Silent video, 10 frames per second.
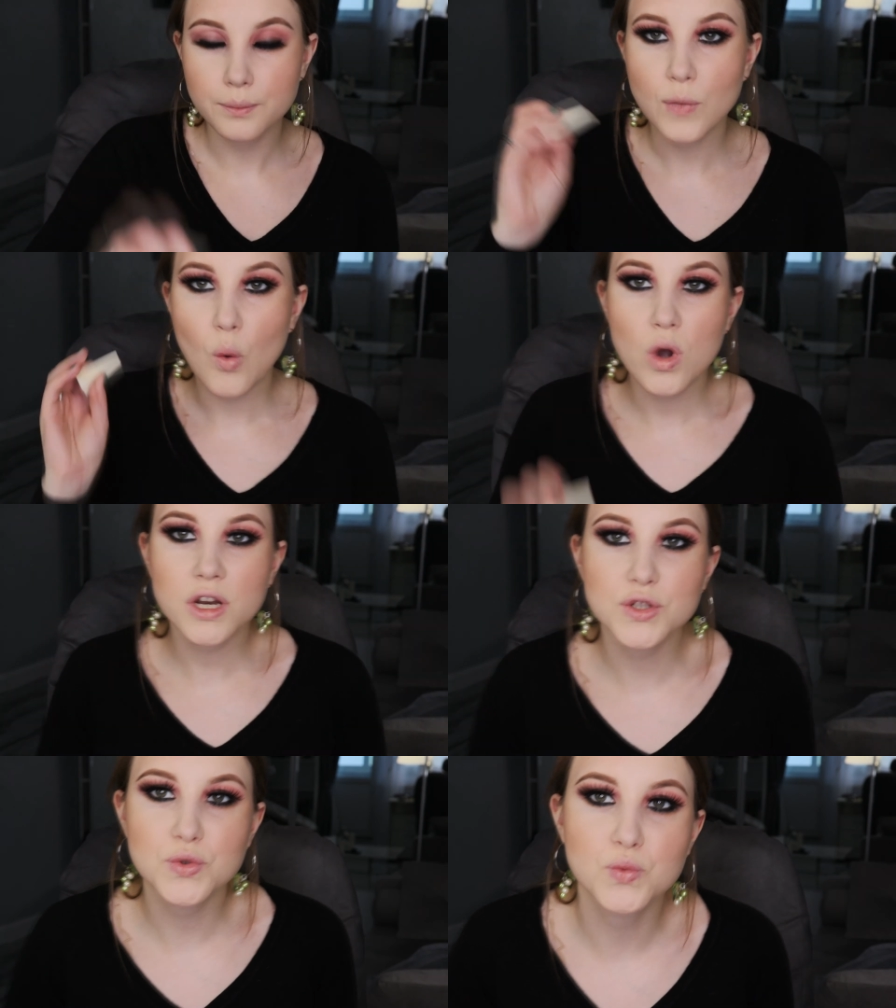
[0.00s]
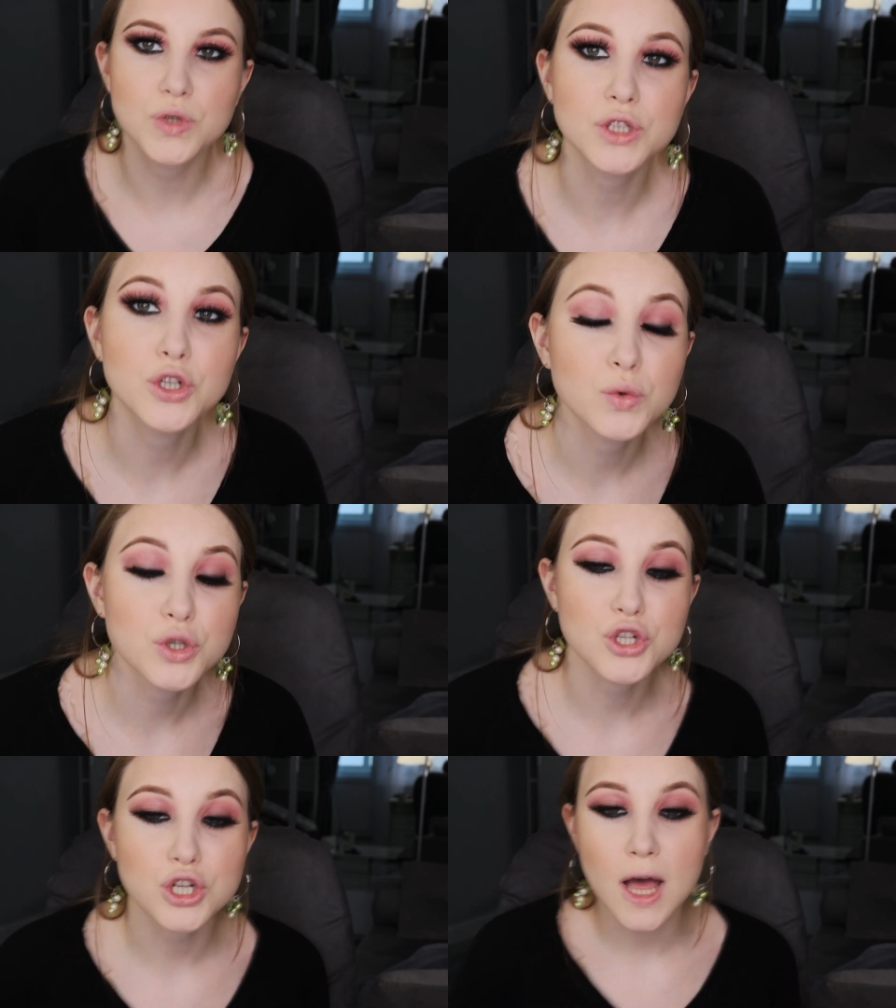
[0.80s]
What is really
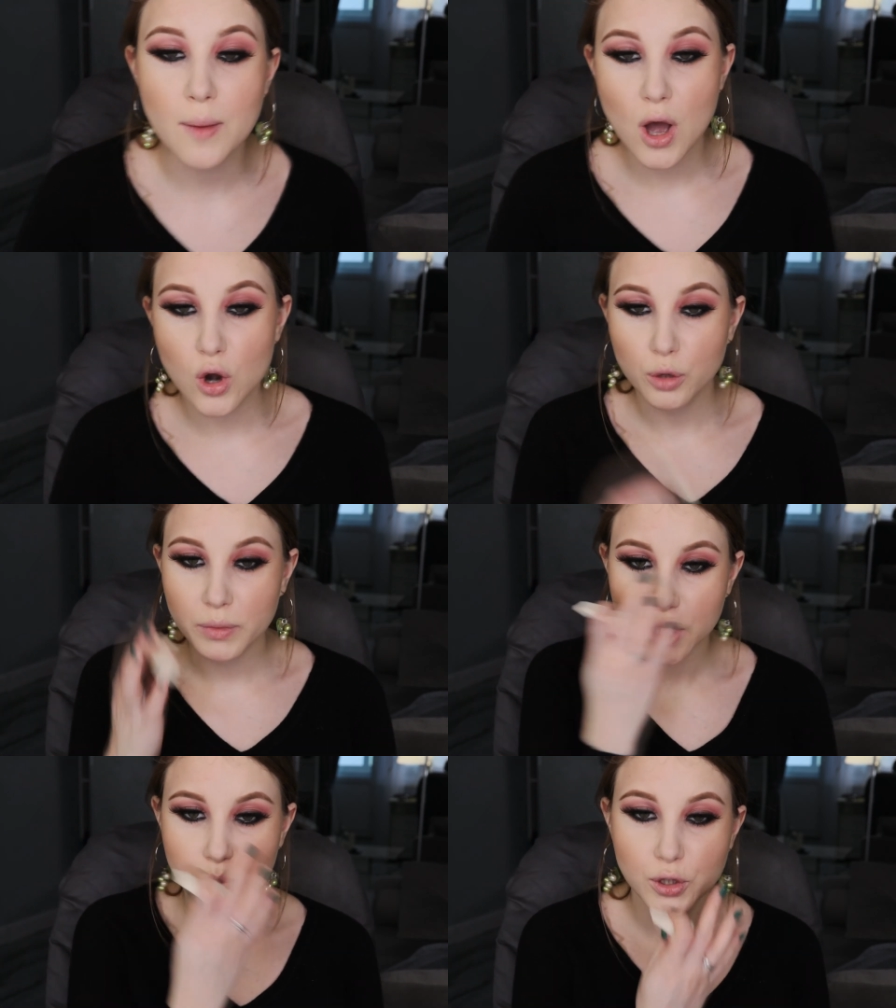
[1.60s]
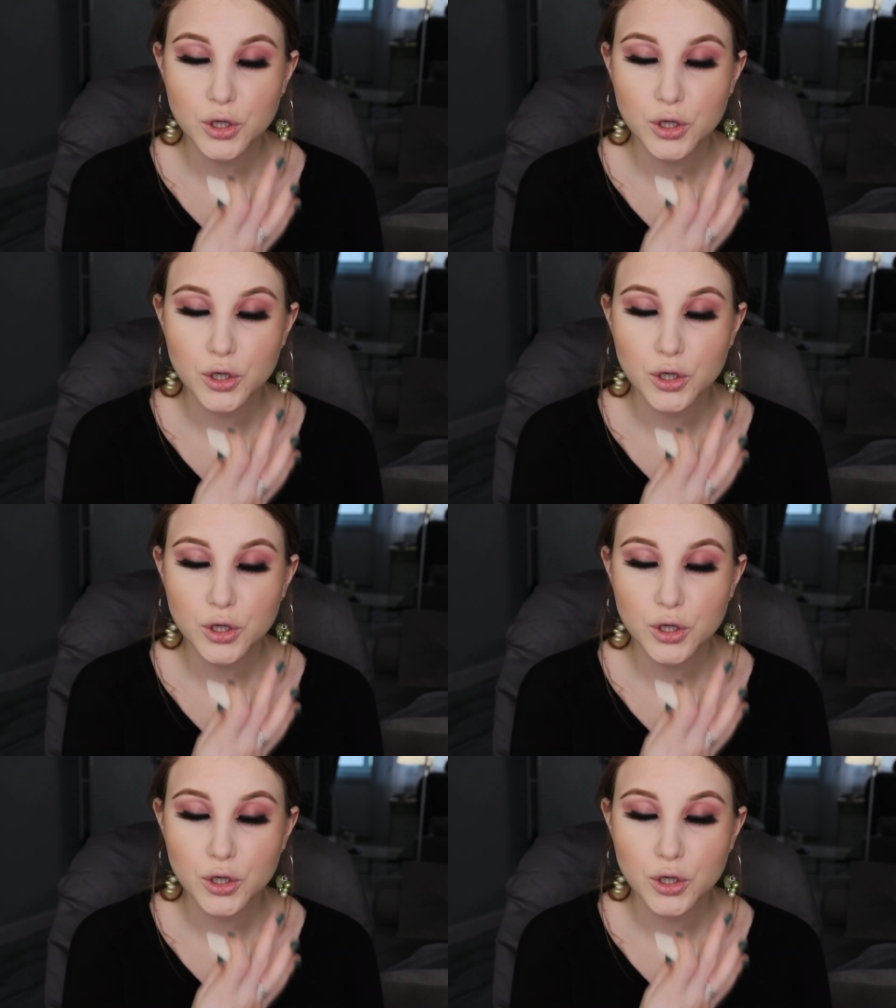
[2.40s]
crucial about her makeup